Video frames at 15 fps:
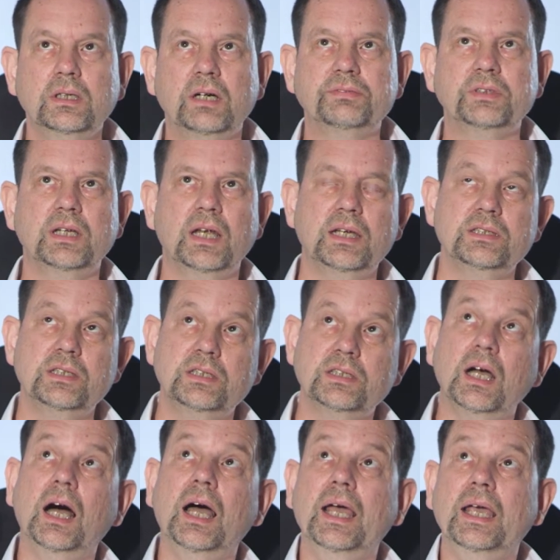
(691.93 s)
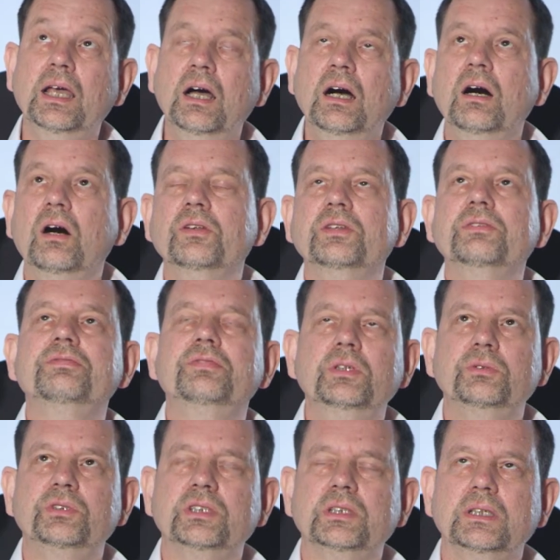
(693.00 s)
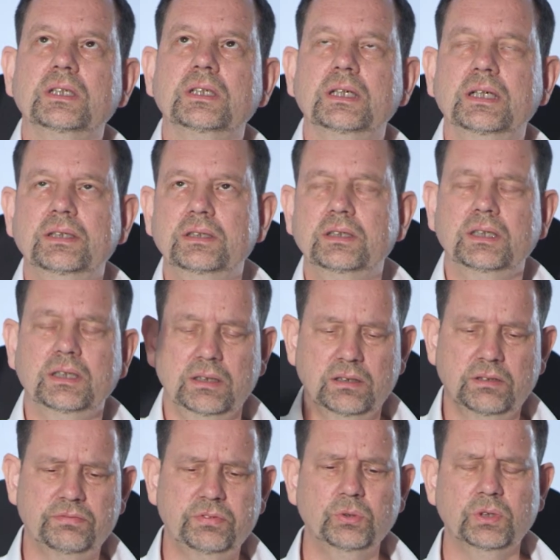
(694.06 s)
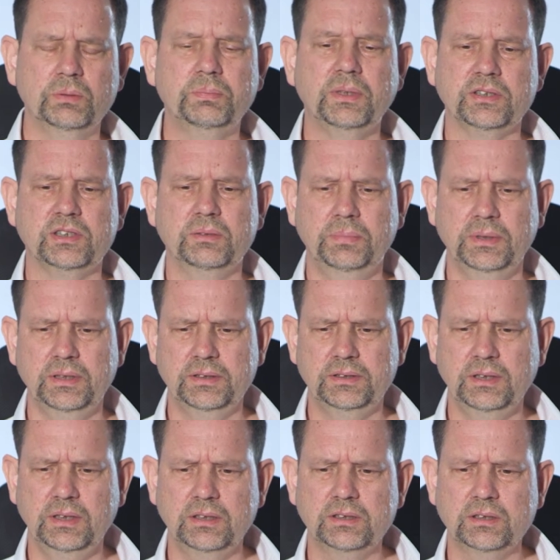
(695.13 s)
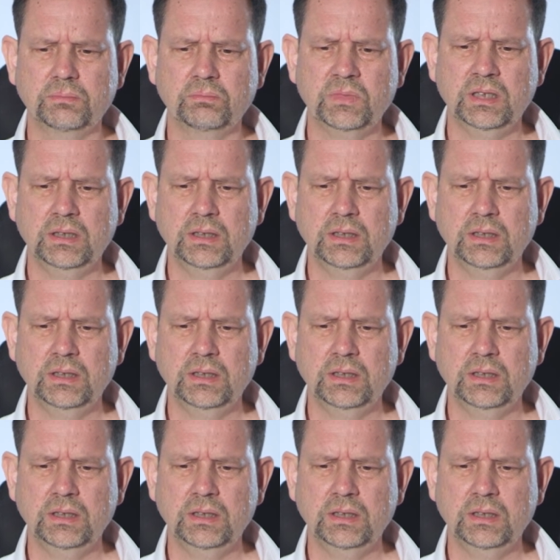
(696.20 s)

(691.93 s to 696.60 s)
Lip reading: Often has his eye on the future and forward possibilities.